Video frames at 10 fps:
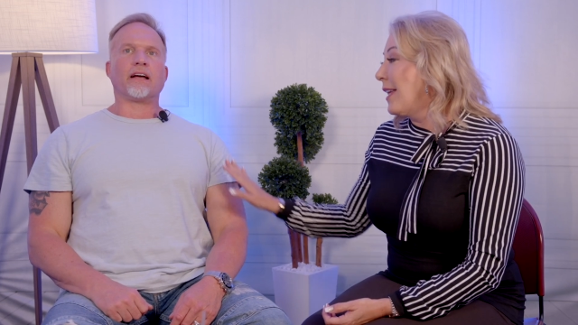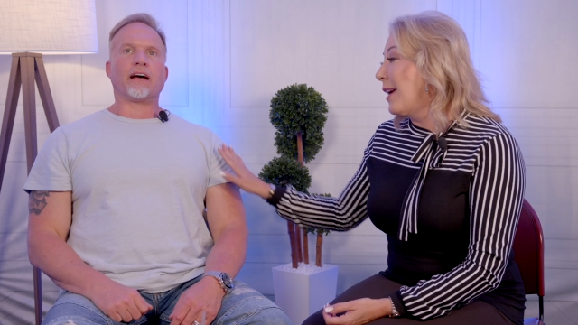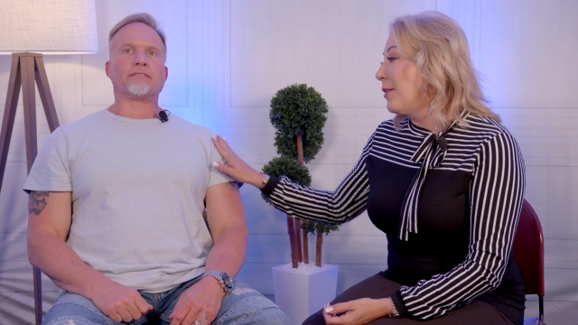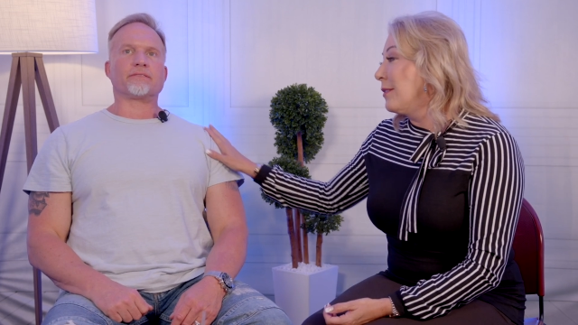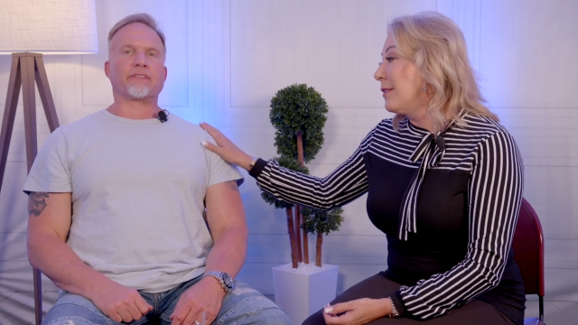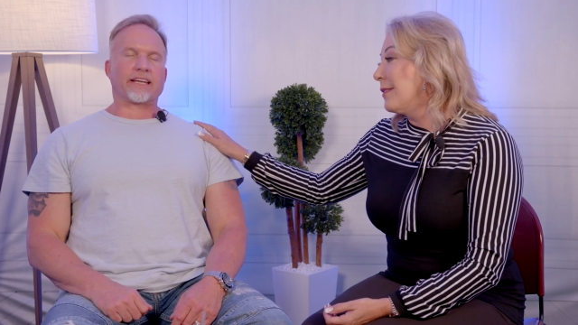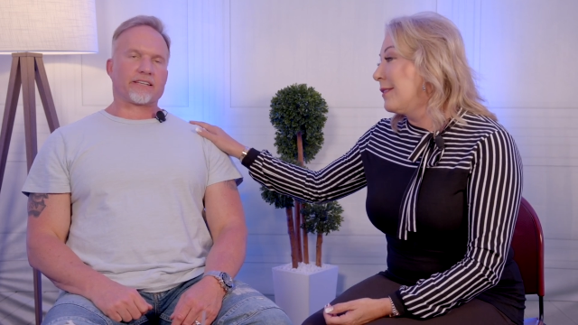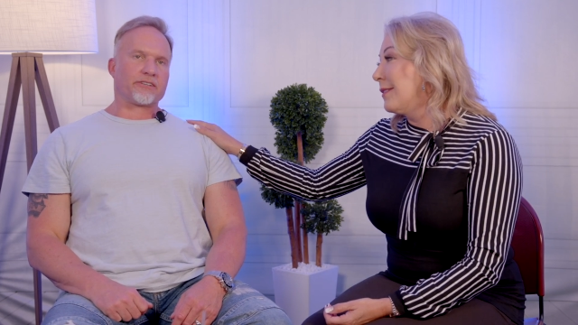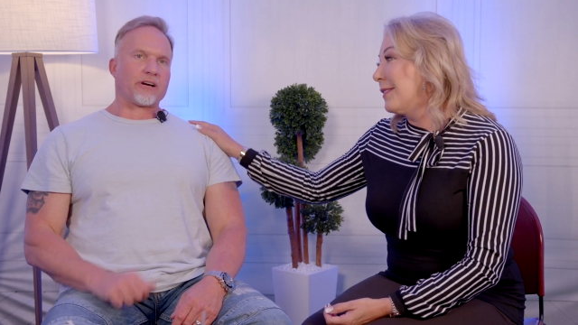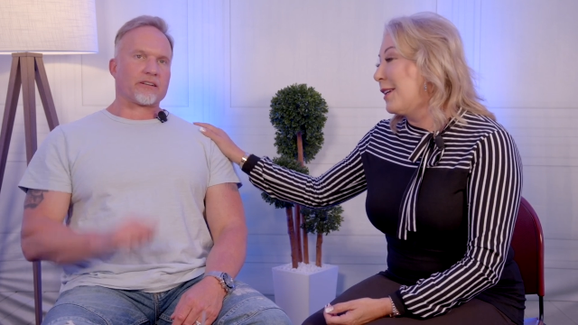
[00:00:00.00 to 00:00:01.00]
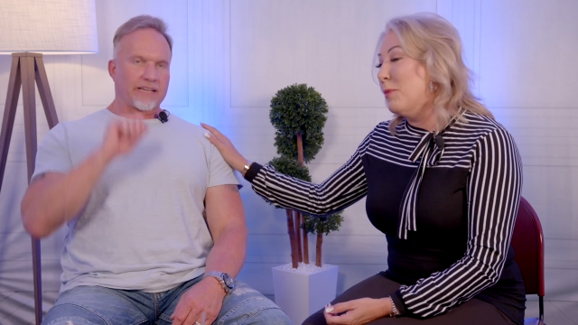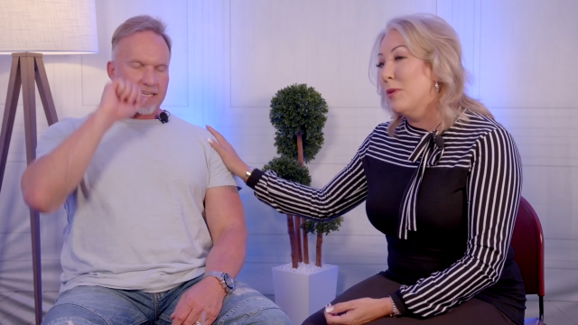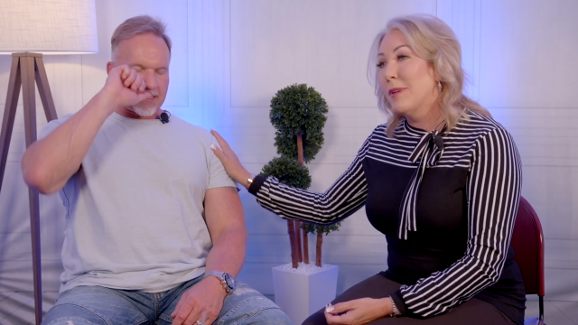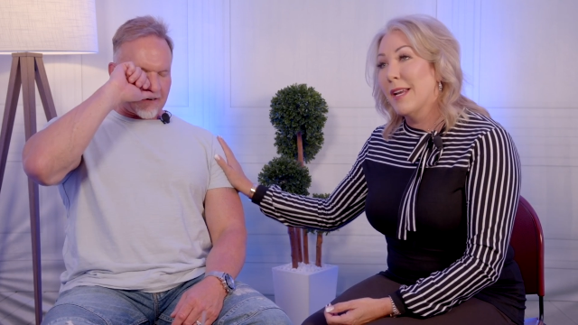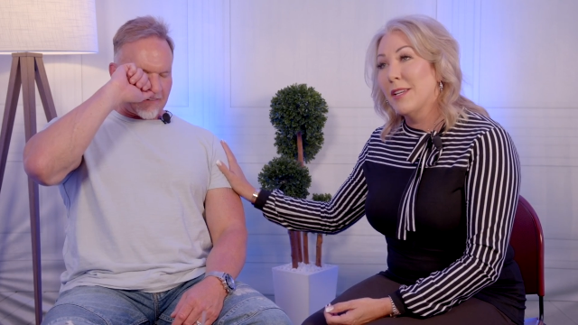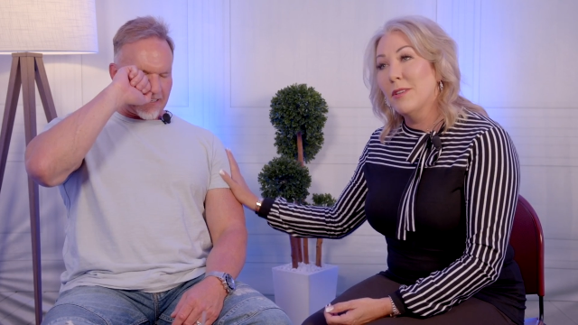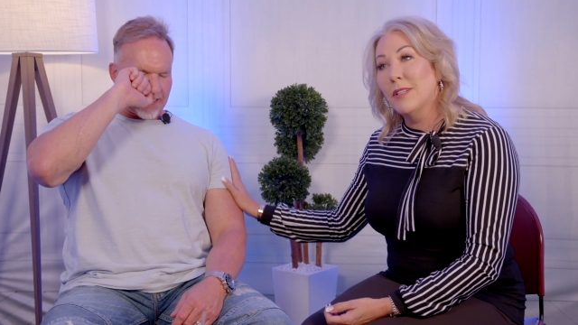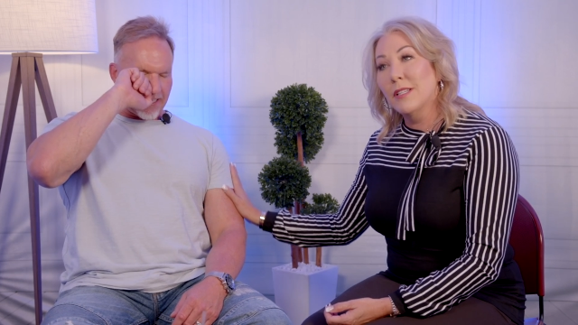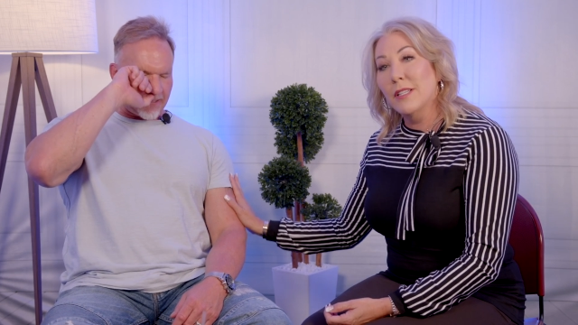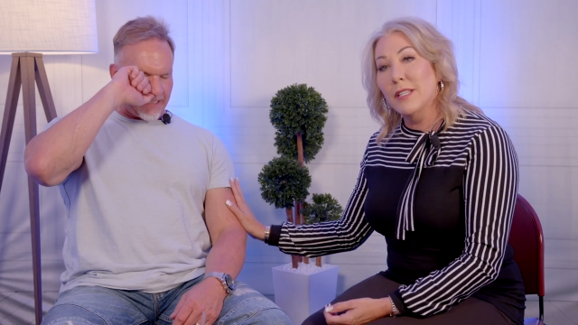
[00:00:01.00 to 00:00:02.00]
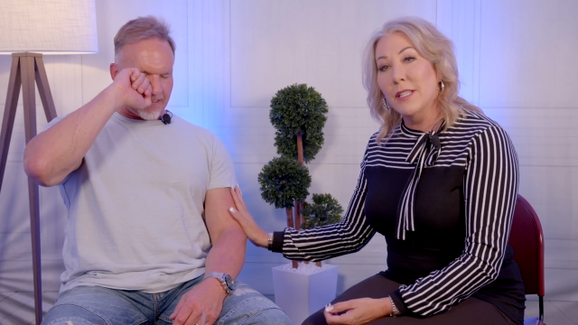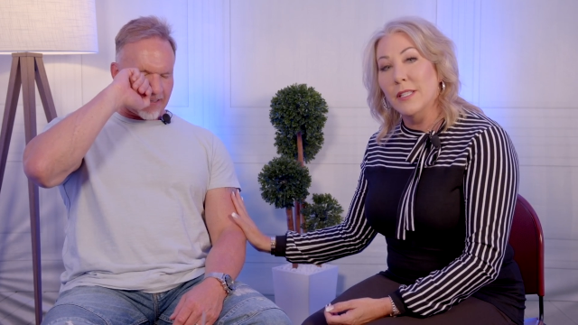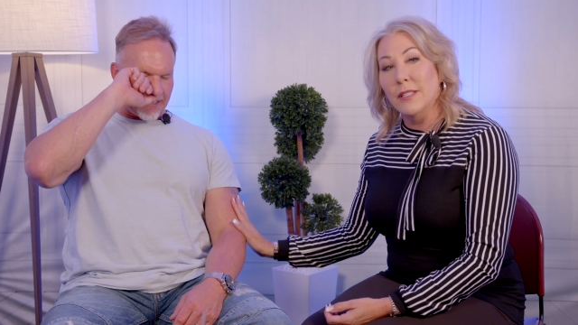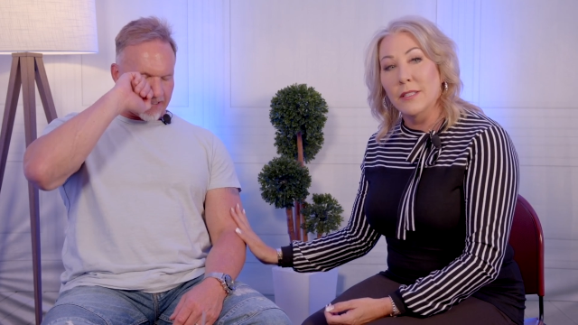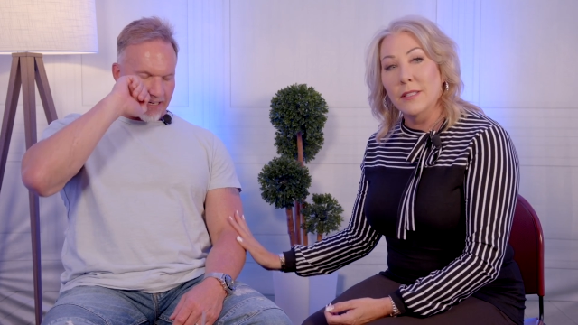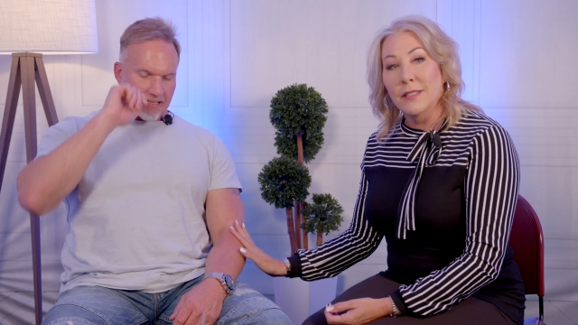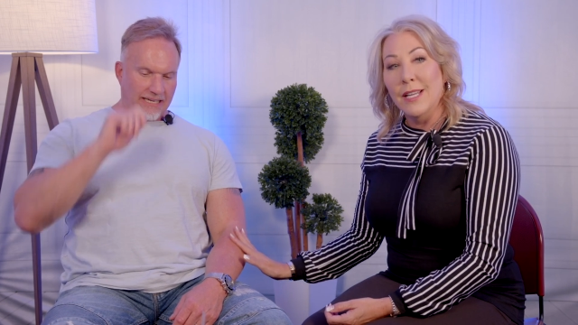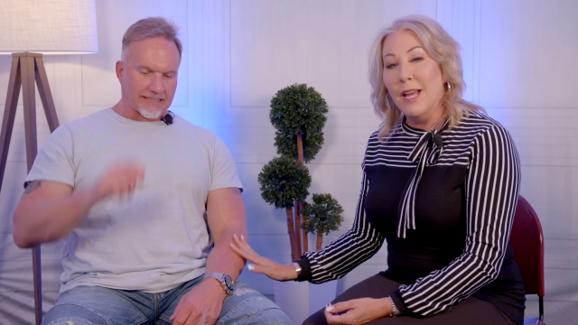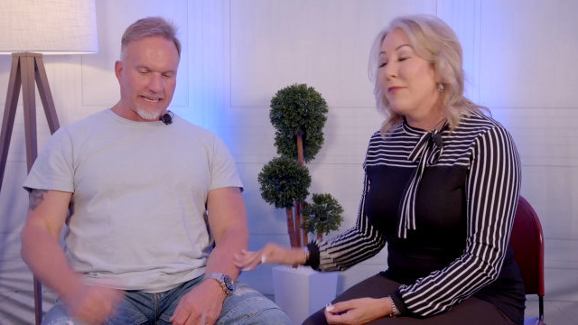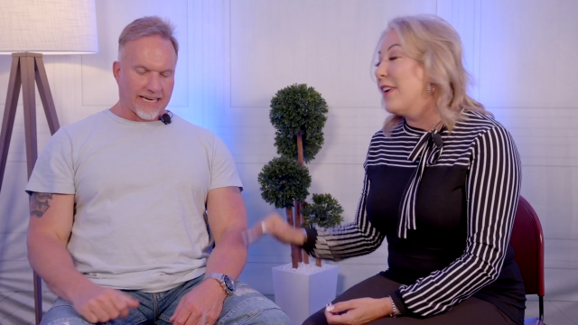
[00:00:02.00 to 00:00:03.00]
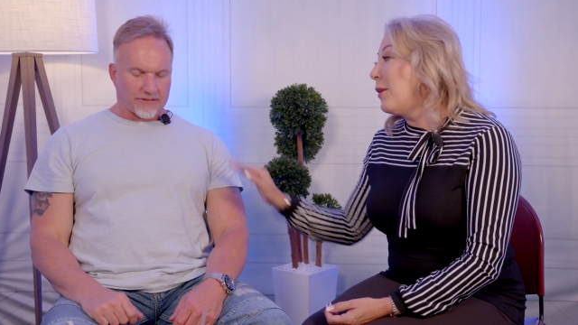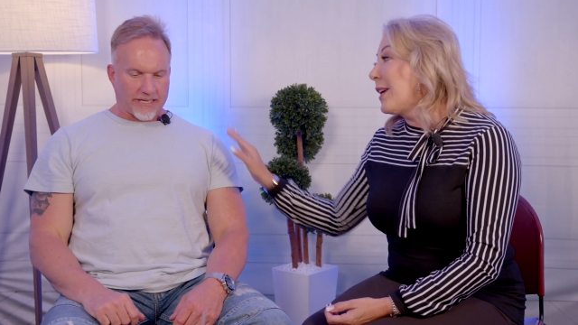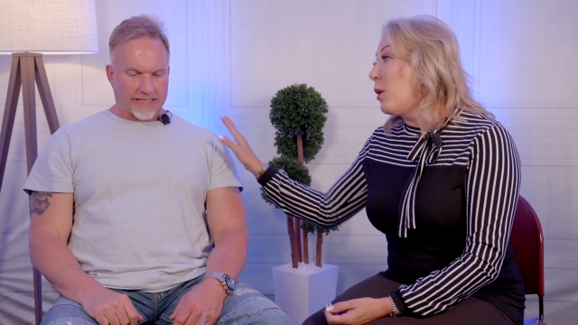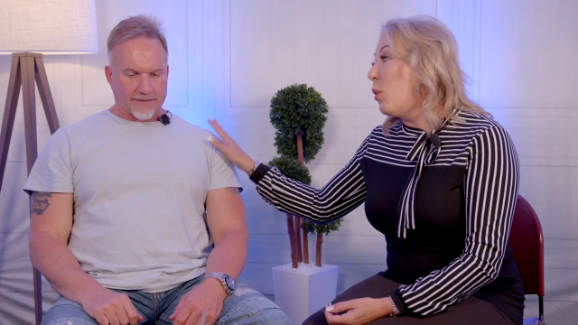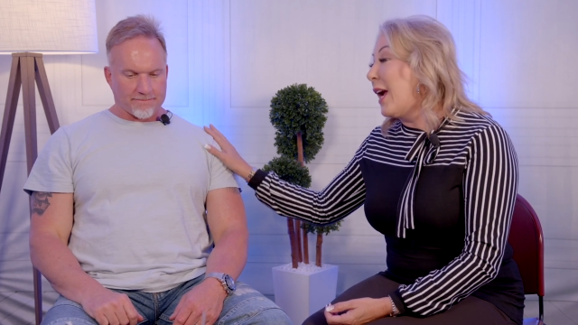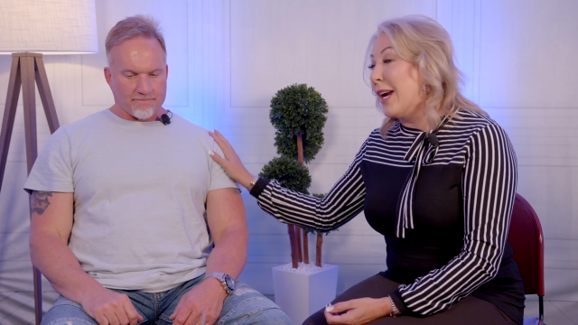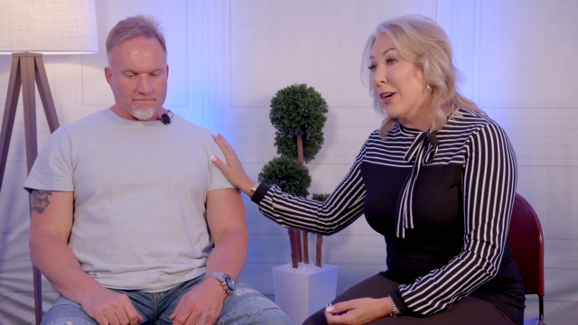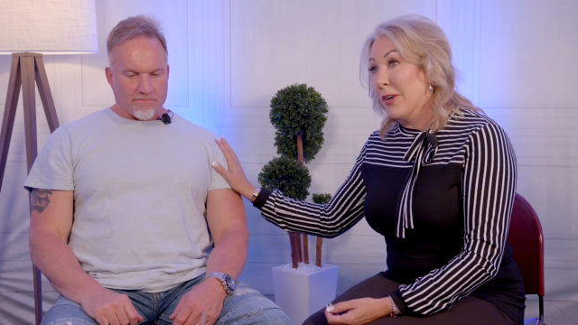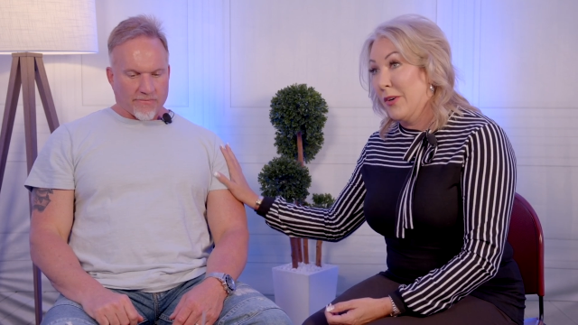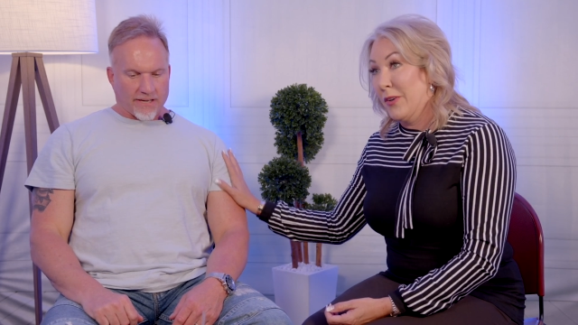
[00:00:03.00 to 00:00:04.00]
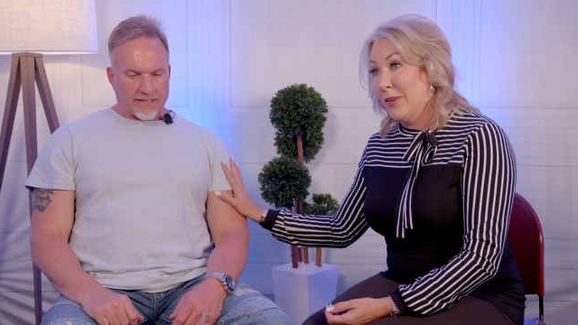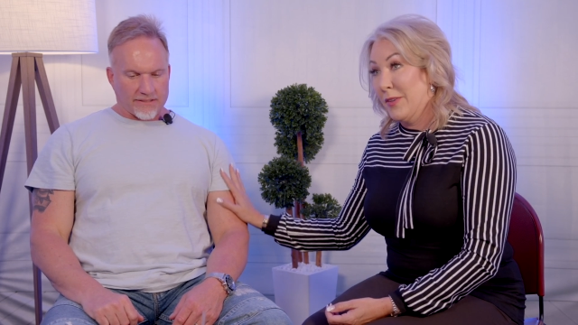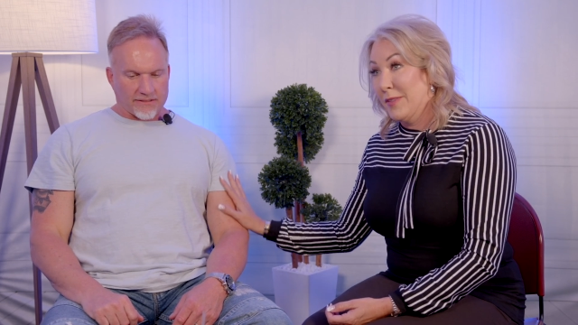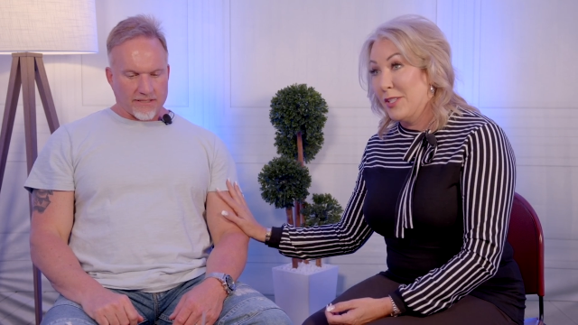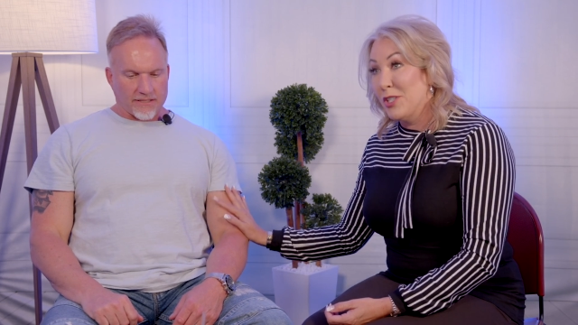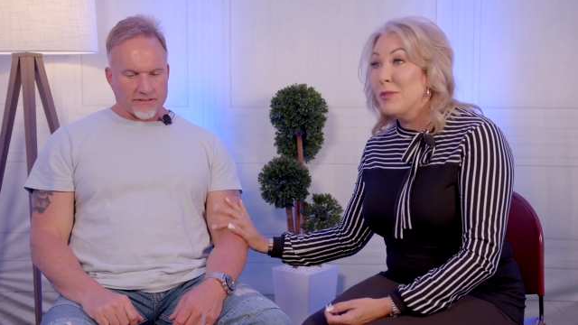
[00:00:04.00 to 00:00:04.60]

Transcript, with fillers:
Speaker 1: though. I, thank you. I'll Come take on, that man. right now. Good. Anything now like I'm that. I'm very aware. It. And but uh,